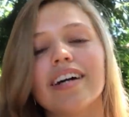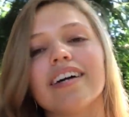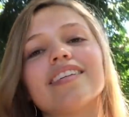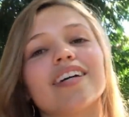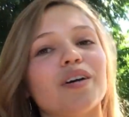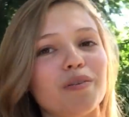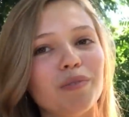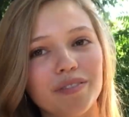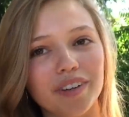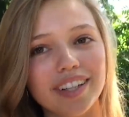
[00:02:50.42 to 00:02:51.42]
because I know
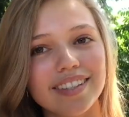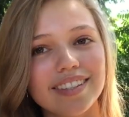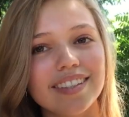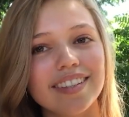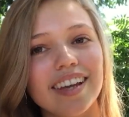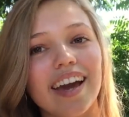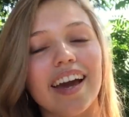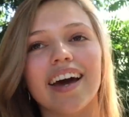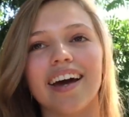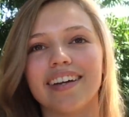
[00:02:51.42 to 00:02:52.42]
they're both friends
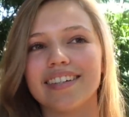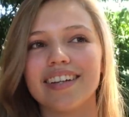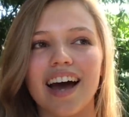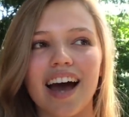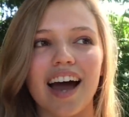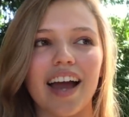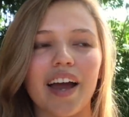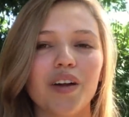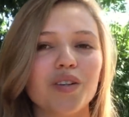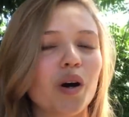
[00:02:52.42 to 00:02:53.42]
and
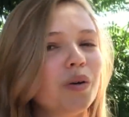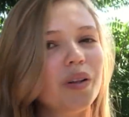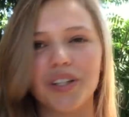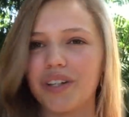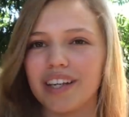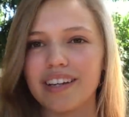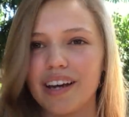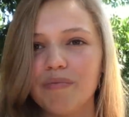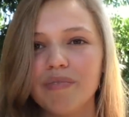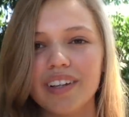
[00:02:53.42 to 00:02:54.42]
I totally
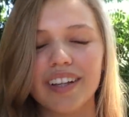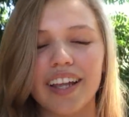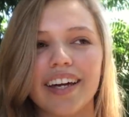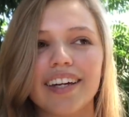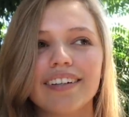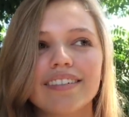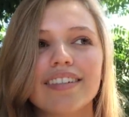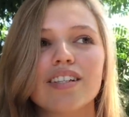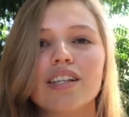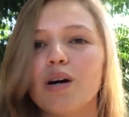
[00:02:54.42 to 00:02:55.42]
trust him, like,
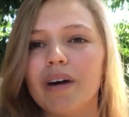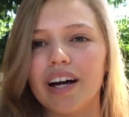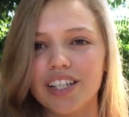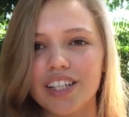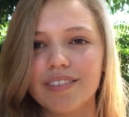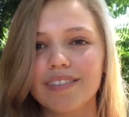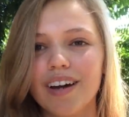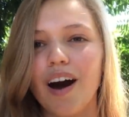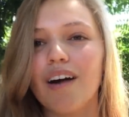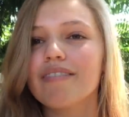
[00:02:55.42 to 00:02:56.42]
so much.
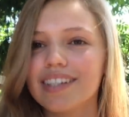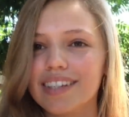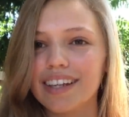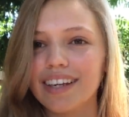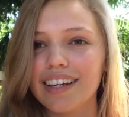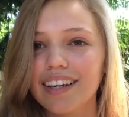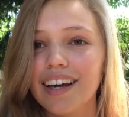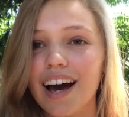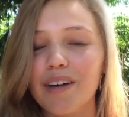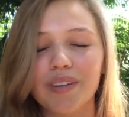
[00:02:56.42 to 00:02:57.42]
Obviously,
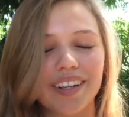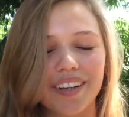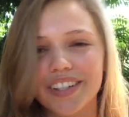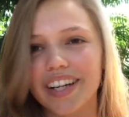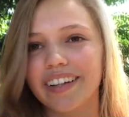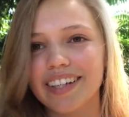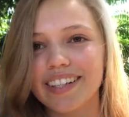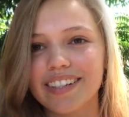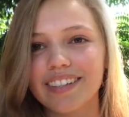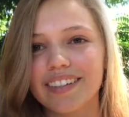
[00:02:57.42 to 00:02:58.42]
I'm a little
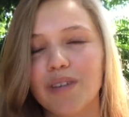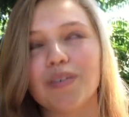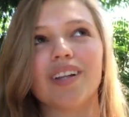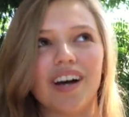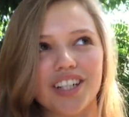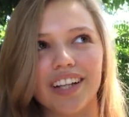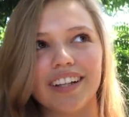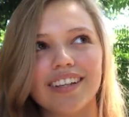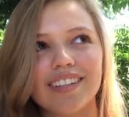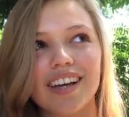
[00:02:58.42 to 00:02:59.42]
jealous. I'm a lot
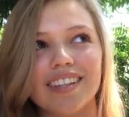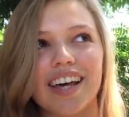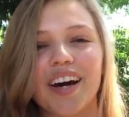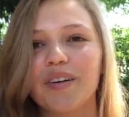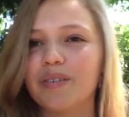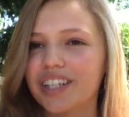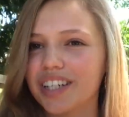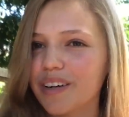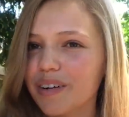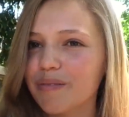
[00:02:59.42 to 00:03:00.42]
jealous because, like,
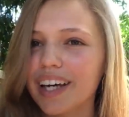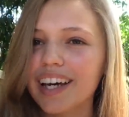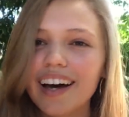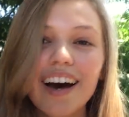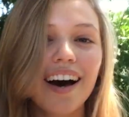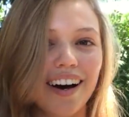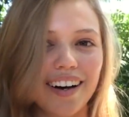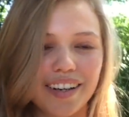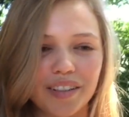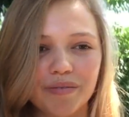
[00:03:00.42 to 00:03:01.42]
wish it were me.
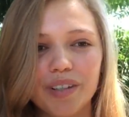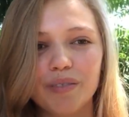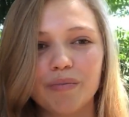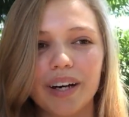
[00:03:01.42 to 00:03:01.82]
Um,